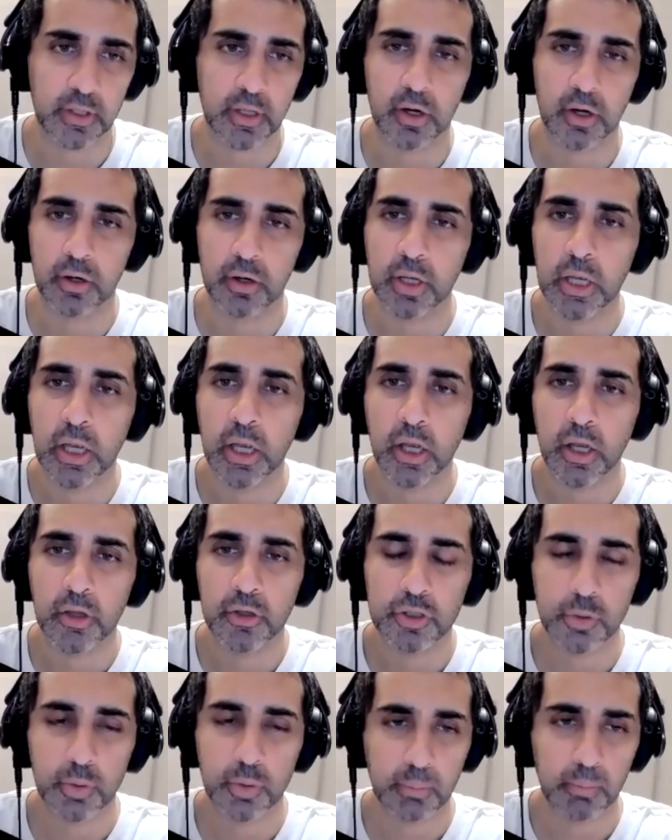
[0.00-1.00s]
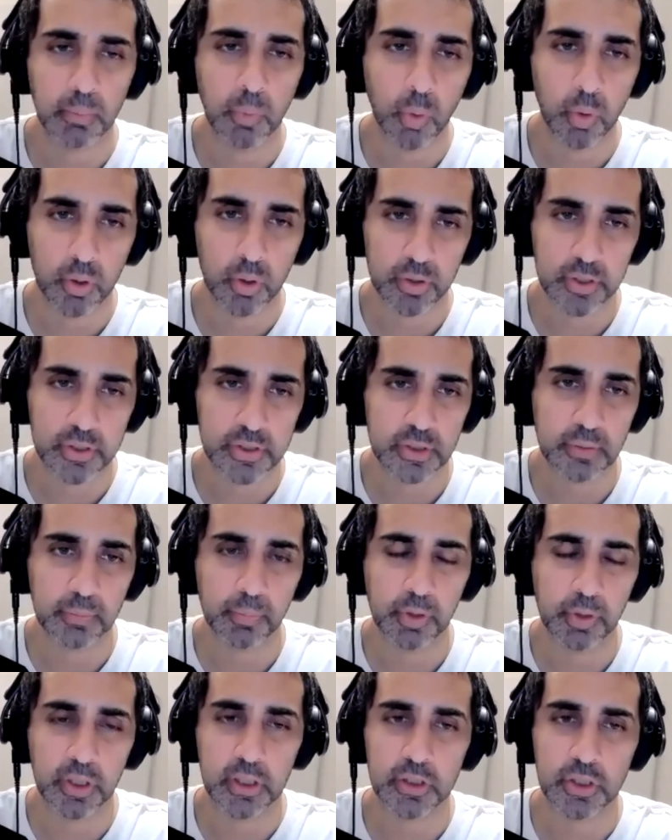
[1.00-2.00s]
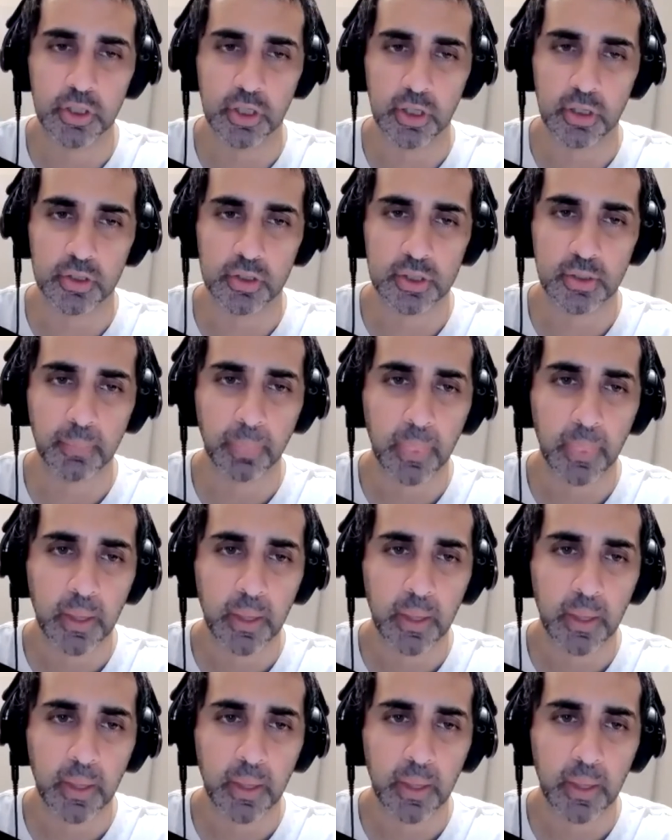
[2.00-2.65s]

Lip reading: They're doing more than simply just